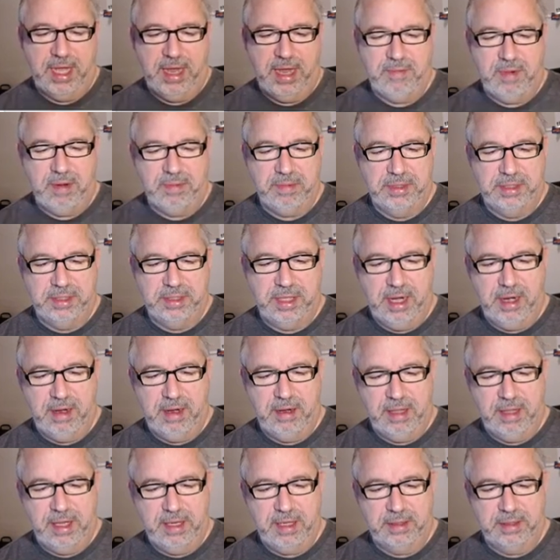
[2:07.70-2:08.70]
that what was
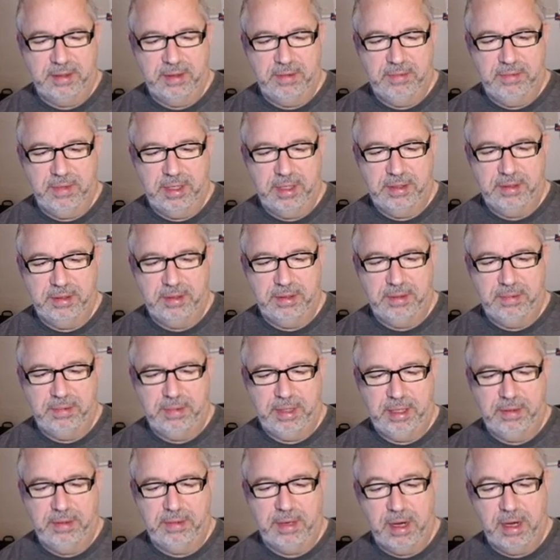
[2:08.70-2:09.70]
there? That doesn't,
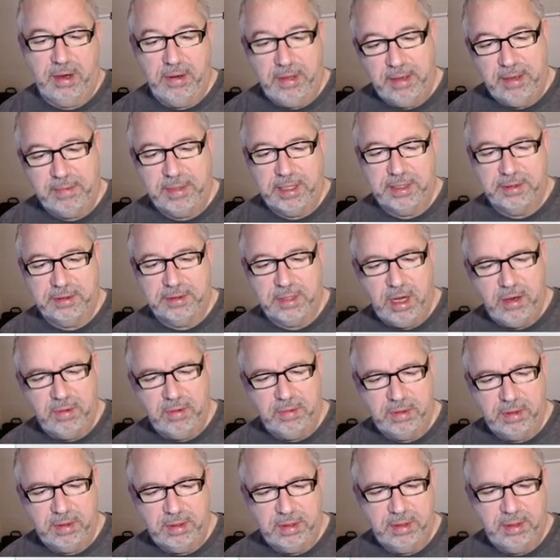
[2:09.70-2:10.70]
oh, that was,
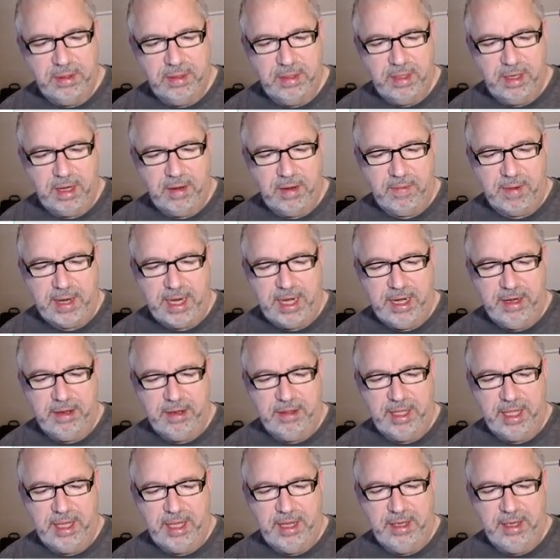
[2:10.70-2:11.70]
oh, now why
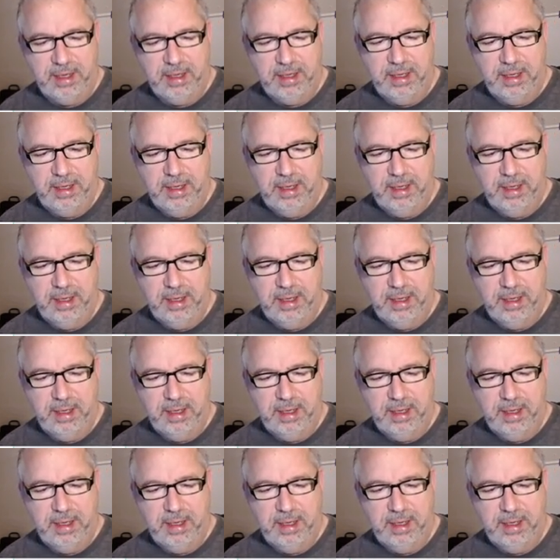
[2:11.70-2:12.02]
are they,